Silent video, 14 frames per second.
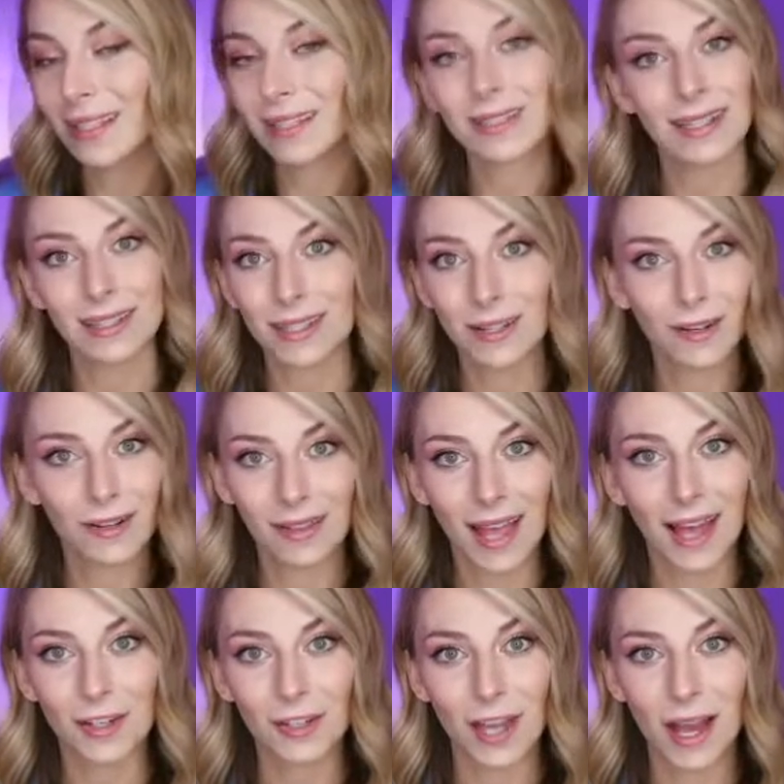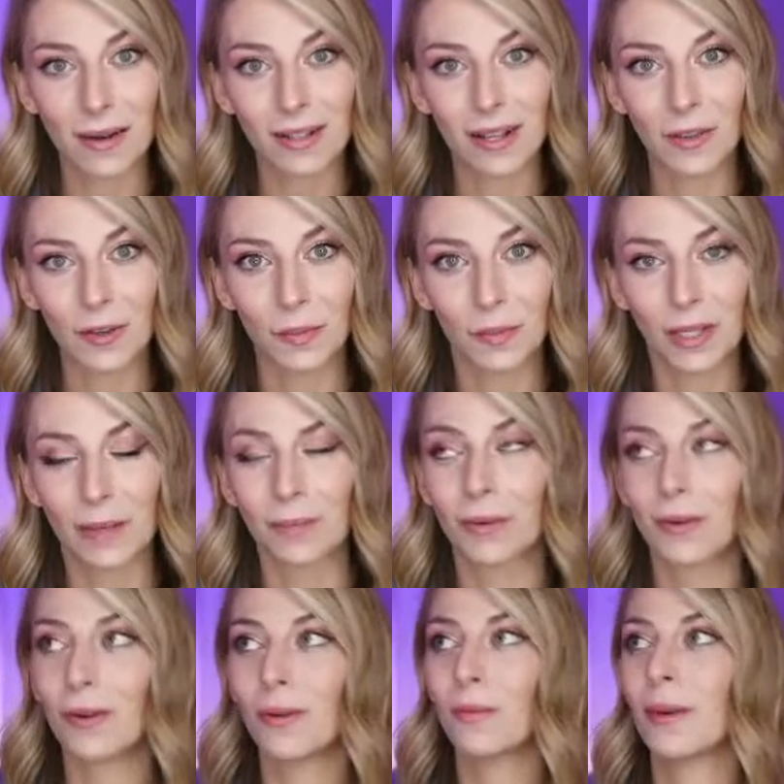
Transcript: it's easier to lash out at other people.